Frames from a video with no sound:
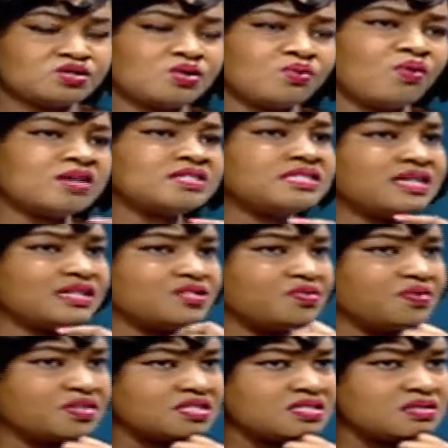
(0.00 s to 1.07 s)
So what next
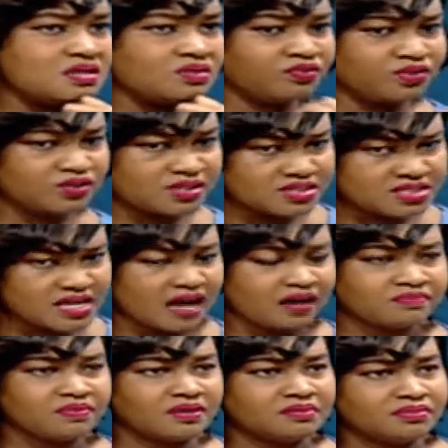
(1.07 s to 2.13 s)
for this young
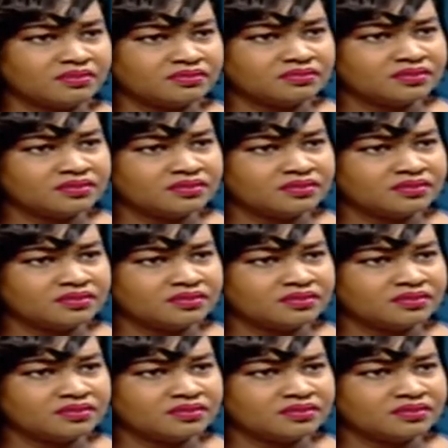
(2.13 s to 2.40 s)
people?